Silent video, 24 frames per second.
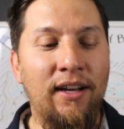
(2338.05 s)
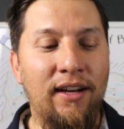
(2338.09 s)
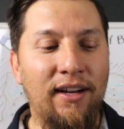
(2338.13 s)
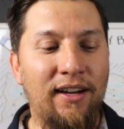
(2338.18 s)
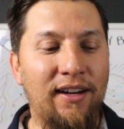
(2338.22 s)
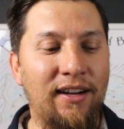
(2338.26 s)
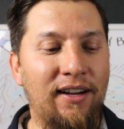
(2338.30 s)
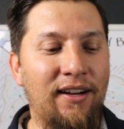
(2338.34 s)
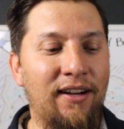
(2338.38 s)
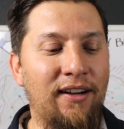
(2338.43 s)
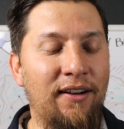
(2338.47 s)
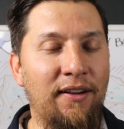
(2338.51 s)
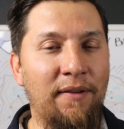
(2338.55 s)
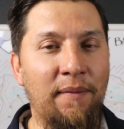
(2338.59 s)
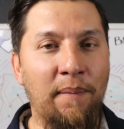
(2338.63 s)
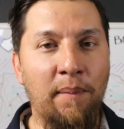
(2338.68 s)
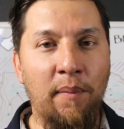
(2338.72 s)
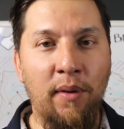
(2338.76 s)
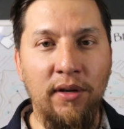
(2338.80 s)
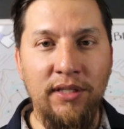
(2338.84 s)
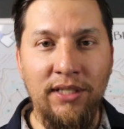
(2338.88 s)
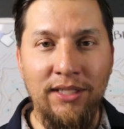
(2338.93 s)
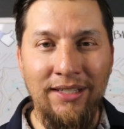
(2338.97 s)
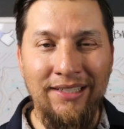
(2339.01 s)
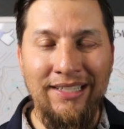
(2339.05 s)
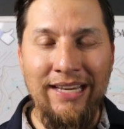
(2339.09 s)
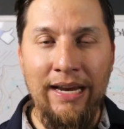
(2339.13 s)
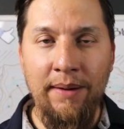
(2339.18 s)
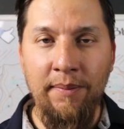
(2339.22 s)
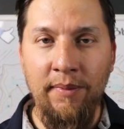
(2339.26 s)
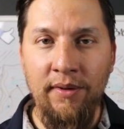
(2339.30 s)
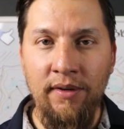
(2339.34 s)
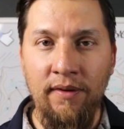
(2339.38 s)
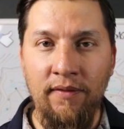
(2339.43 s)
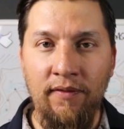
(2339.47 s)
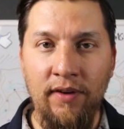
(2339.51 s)
Uh, most of the
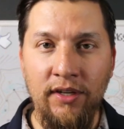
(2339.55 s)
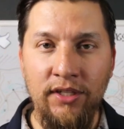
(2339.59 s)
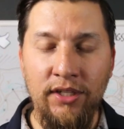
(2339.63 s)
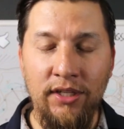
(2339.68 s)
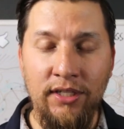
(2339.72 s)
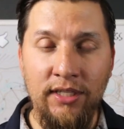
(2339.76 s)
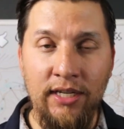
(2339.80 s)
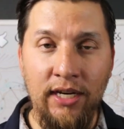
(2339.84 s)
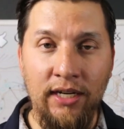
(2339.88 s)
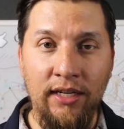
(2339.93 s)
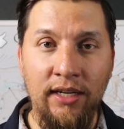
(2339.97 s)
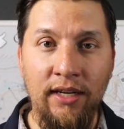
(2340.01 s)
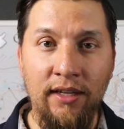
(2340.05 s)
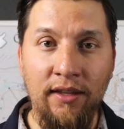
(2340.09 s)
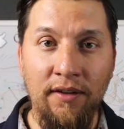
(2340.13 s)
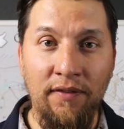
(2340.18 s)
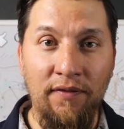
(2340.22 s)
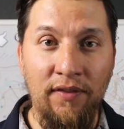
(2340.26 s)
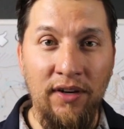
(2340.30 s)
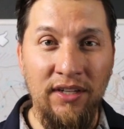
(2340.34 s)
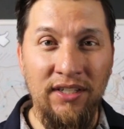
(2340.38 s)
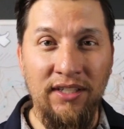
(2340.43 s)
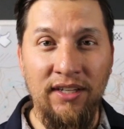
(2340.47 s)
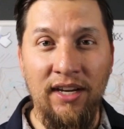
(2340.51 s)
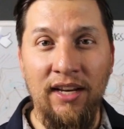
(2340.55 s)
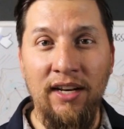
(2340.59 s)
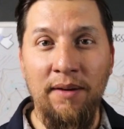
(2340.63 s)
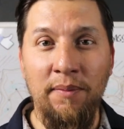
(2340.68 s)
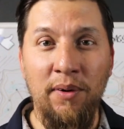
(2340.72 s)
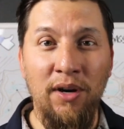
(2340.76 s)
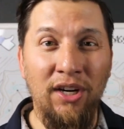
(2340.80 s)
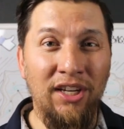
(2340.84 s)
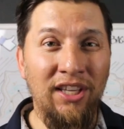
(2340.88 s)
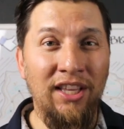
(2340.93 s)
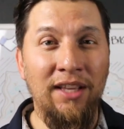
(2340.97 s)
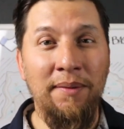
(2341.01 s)
time when you fish this technique, the fish end
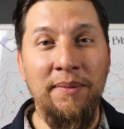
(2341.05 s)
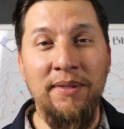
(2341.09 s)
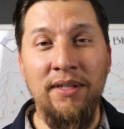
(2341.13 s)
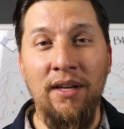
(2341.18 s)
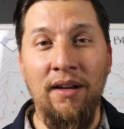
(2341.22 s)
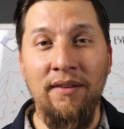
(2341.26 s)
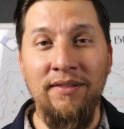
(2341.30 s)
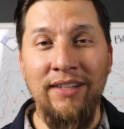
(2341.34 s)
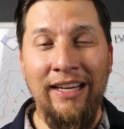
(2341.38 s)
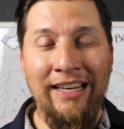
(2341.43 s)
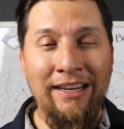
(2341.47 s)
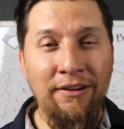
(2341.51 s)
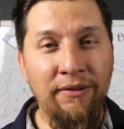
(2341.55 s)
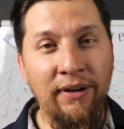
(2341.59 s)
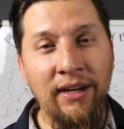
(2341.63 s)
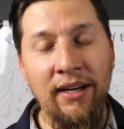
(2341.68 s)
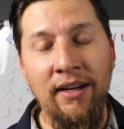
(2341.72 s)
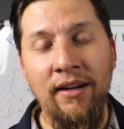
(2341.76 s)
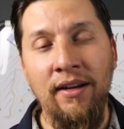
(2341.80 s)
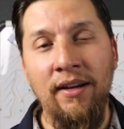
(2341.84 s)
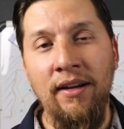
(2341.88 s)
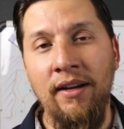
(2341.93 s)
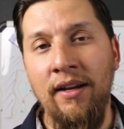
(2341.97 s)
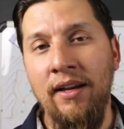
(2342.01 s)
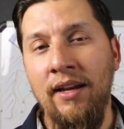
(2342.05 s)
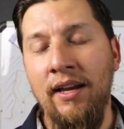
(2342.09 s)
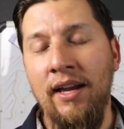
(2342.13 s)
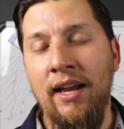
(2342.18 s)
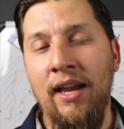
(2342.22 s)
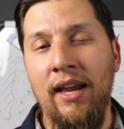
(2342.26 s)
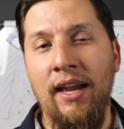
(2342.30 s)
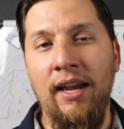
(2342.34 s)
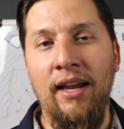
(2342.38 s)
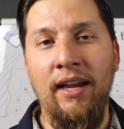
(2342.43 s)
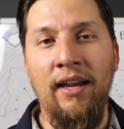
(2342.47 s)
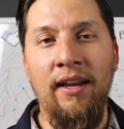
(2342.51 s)
up hooking themselves anyway.
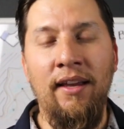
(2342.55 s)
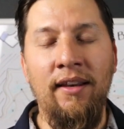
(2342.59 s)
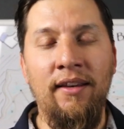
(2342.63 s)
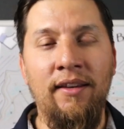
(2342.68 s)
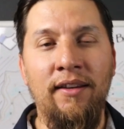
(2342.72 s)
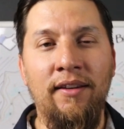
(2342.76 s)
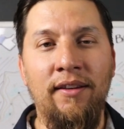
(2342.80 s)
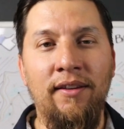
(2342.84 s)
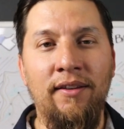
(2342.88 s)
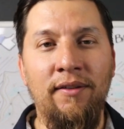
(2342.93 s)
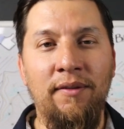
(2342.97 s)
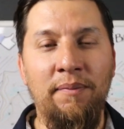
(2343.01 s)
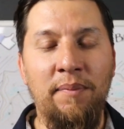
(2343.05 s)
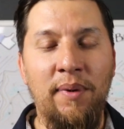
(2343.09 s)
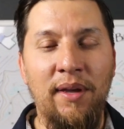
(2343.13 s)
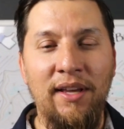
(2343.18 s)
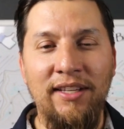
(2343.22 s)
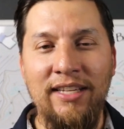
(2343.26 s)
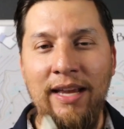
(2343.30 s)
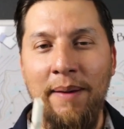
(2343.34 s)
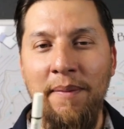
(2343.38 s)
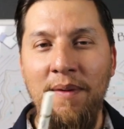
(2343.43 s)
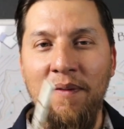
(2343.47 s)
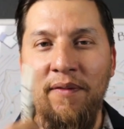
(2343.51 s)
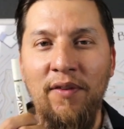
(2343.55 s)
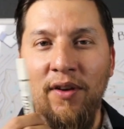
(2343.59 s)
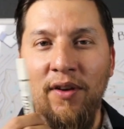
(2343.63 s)
And by the time you